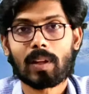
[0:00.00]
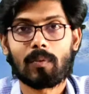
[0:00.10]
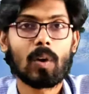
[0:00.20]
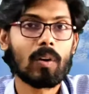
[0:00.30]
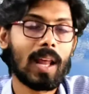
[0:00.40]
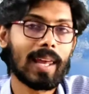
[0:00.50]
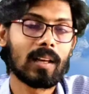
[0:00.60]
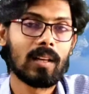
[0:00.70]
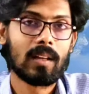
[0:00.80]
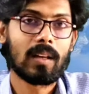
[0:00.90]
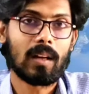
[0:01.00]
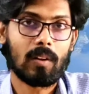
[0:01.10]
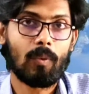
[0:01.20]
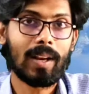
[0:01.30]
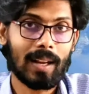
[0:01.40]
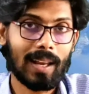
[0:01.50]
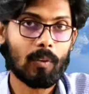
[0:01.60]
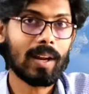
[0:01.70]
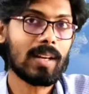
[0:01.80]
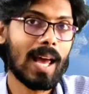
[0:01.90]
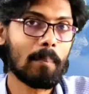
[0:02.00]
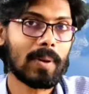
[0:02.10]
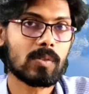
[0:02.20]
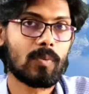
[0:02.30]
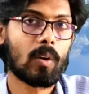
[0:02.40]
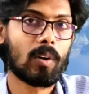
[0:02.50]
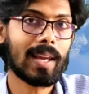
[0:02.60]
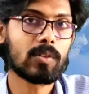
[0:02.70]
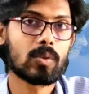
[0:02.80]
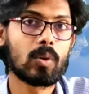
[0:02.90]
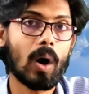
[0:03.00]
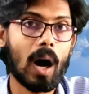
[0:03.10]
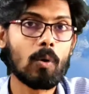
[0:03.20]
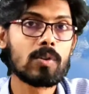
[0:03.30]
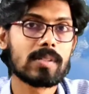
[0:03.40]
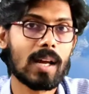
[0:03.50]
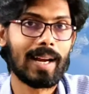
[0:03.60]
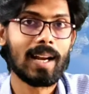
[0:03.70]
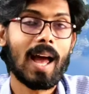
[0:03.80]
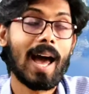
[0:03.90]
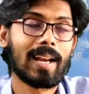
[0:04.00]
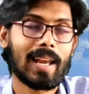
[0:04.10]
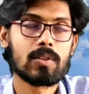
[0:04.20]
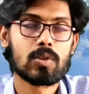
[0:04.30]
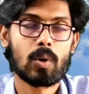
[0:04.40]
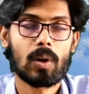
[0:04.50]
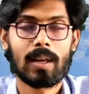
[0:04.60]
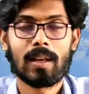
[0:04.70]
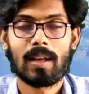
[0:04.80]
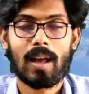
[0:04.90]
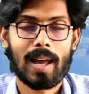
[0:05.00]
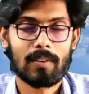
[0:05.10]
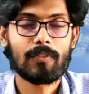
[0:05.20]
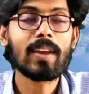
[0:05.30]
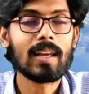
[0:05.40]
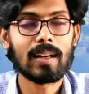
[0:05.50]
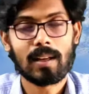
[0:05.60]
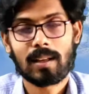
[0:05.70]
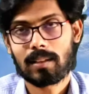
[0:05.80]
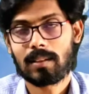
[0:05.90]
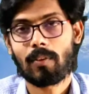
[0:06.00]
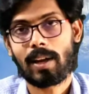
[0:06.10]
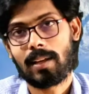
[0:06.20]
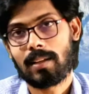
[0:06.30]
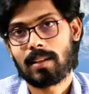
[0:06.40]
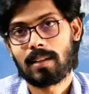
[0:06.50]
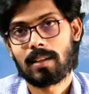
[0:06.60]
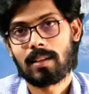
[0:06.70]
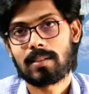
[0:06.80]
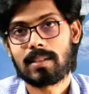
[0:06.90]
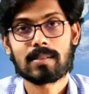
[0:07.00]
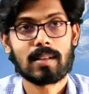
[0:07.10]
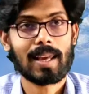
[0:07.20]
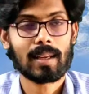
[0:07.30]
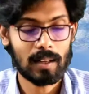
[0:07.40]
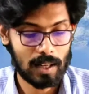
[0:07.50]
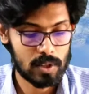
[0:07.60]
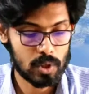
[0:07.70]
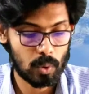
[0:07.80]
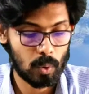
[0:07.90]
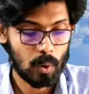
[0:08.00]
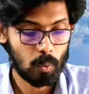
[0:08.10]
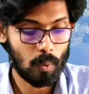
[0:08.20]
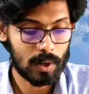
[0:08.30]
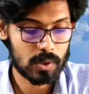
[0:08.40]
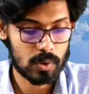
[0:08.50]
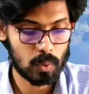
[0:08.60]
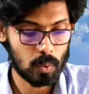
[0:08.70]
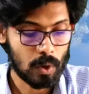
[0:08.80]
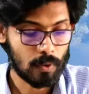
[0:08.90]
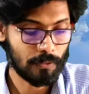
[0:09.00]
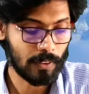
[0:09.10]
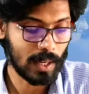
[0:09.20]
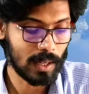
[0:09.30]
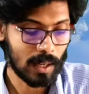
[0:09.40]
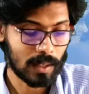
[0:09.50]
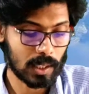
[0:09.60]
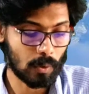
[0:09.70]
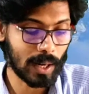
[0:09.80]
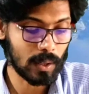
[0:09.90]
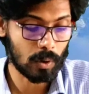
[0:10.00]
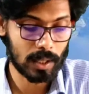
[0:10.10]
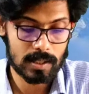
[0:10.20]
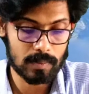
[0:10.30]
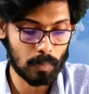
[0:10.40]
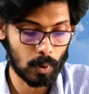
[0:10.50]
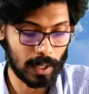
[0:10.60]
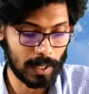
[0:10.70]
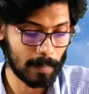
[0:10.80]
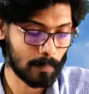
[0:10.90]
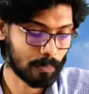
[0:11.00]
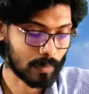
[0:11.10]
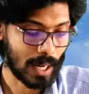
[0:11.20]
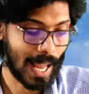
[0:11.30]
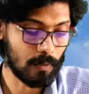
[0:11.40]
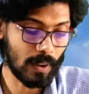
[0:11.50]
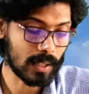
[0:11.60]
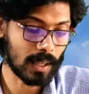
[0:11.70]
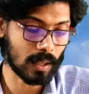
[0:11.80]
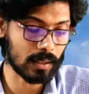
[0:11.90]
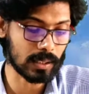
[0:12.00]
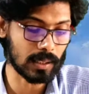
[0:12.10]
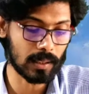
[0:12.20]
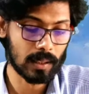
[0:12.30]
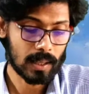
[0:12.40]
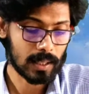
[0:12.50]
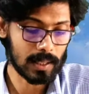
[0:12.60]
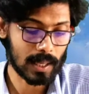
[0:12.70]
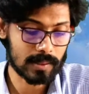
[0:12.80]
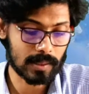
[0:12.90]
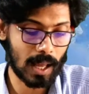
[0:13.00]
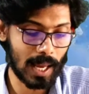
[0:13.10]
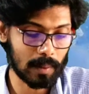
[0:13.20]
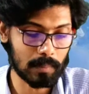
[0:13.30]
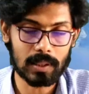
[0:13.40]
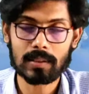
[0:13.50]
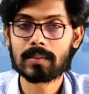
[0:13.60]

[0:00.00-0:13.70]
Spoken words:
We all like when a rain happens, we all like to go outside and enjoy and feel the rain. Just like Lencho wants to feel the rain on his body. And when he returned, he exclaimed.